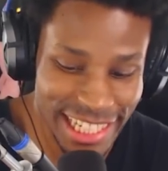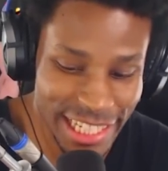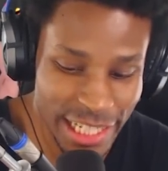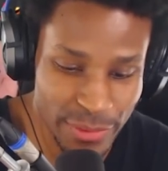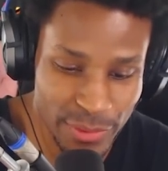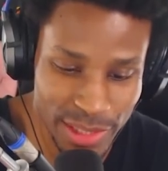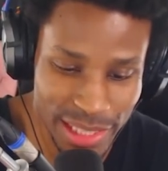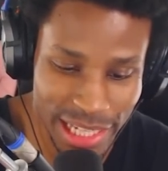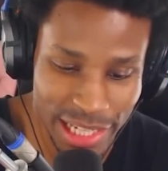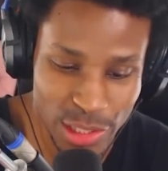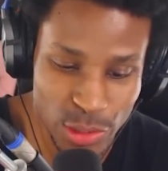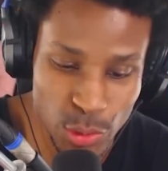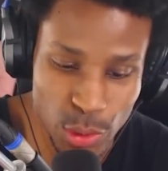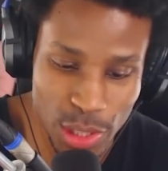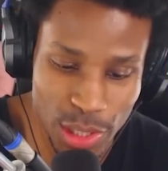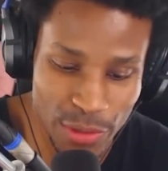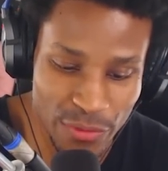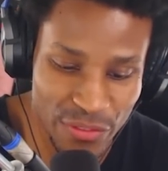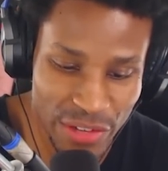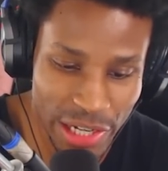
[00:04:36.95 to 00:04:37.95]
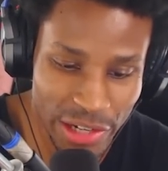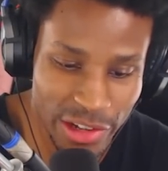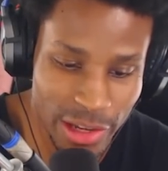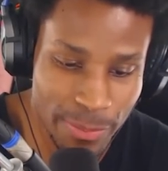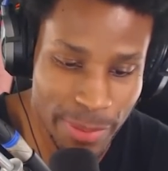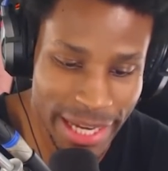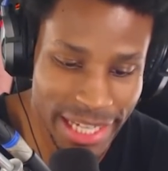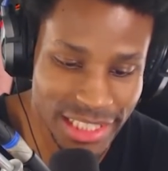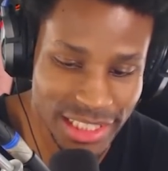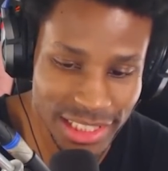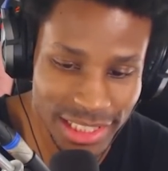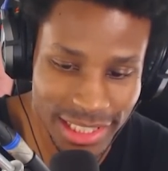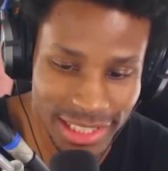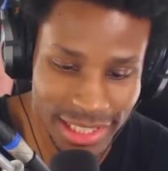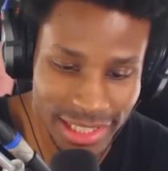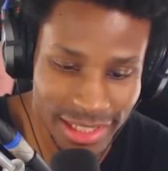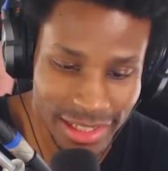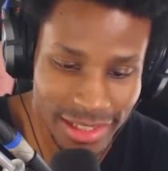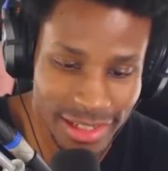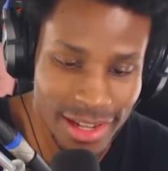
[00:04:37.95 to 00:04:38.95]
I'll give you that. You are very patient
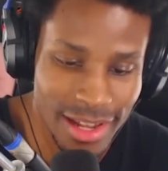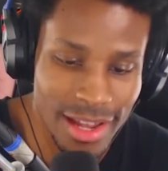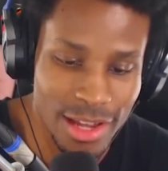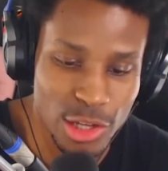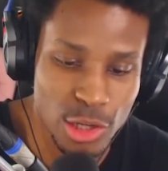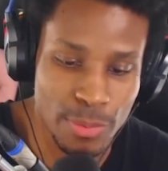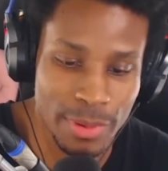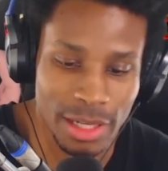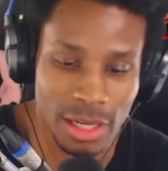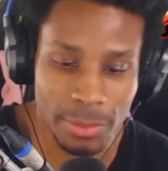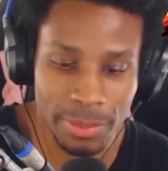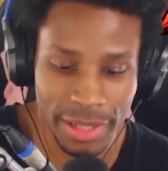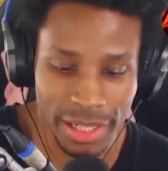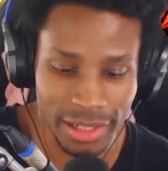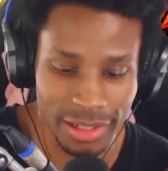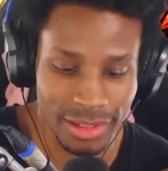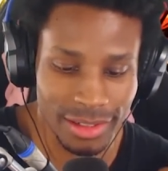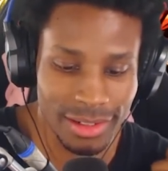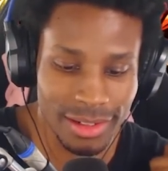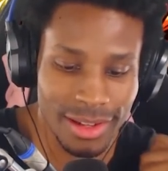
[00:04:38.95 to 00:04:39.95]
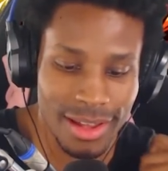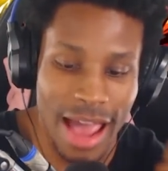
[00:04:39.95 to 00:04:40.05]
indeed. You beat up Pan.